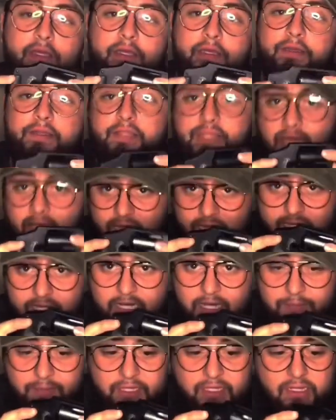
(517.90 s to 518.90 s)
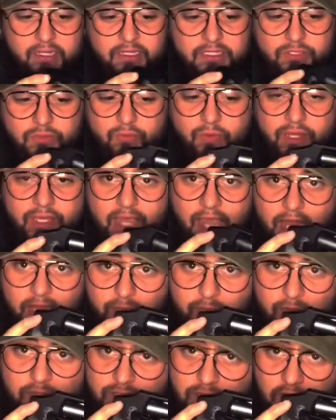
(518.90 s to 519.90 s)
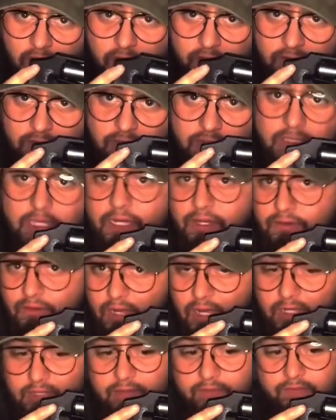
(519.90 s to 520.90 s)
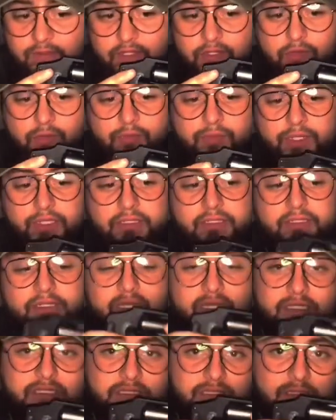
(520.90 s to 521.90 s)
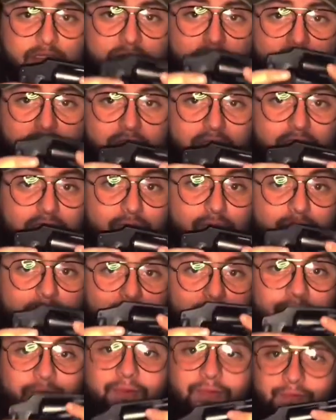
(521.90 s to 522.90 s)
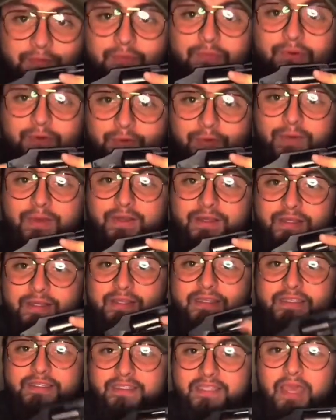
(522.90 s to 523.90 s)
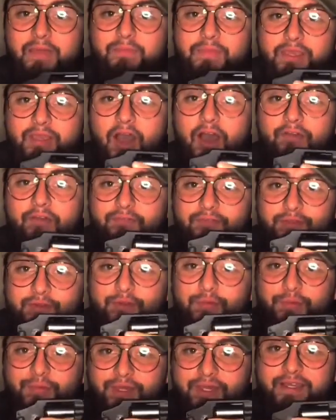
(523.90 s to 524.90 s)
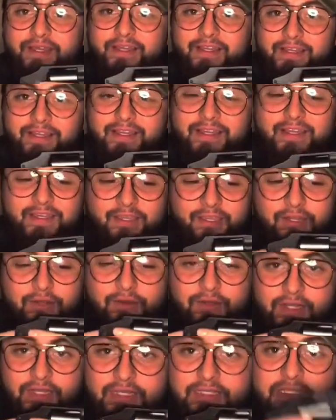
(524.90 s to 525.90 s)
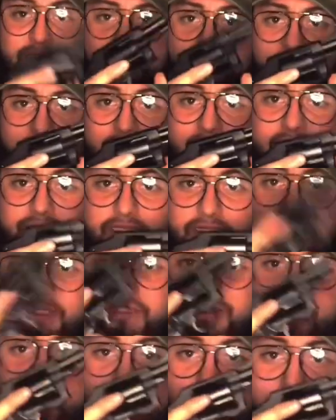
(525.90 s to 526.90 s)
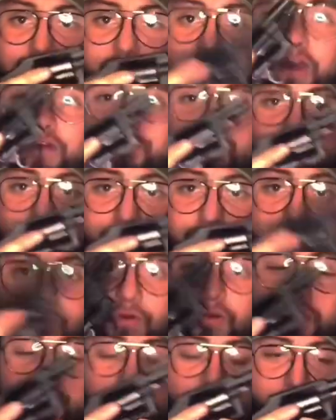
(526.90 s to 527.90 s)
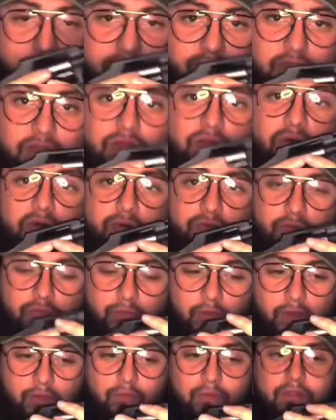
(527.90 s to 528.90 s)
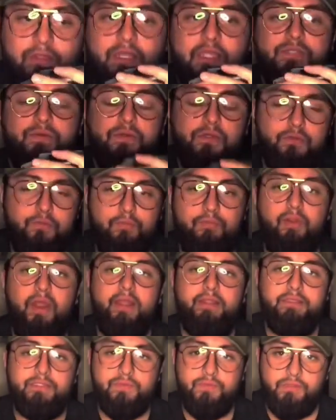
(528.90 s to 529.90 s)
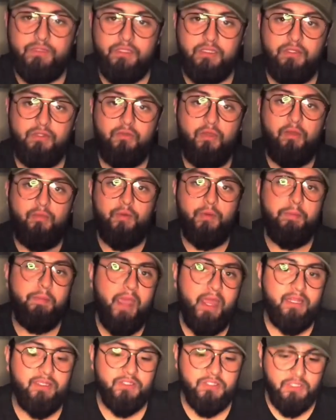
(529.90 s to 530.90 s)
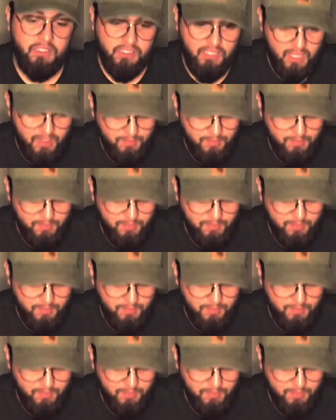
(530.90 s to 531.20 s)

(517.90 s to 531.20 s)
now again, I'm gonna get into what calibers are later on in the video, but this little thing will set me off a little bit. You know, it is a you know, tough recoil, but you know, that's what you practice with it and you're able to manage it a lot